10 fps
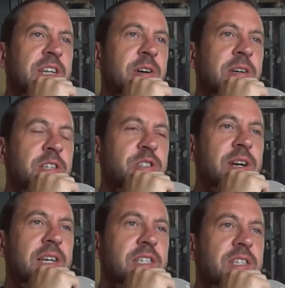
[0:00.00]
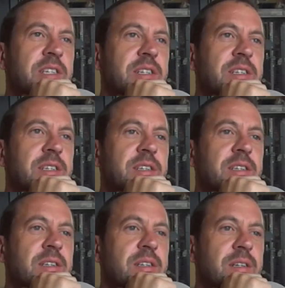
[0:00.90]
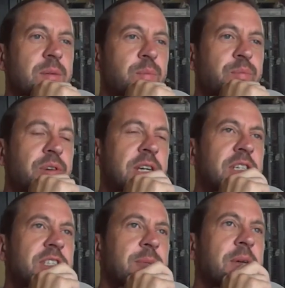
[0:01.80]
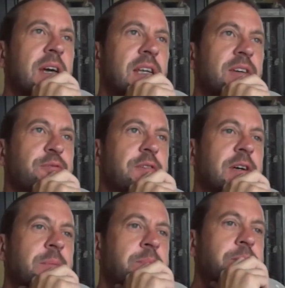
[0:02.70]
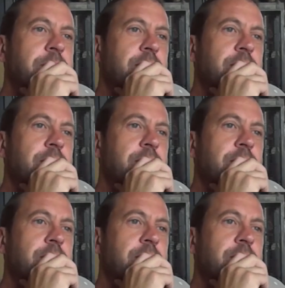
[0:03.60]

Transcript: out and trying to bring some kind of um,